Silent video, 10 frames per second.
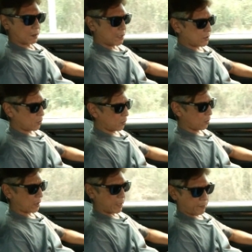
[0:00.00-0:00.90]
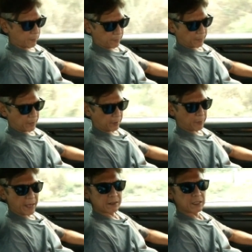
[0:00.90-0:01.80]
Okay, so I'm at
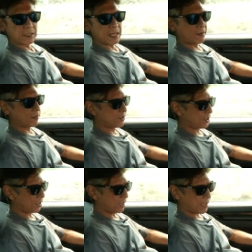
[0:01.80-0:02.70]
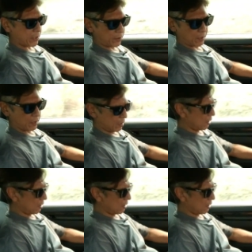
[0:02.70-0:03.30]
the back seat now. Let's check it out.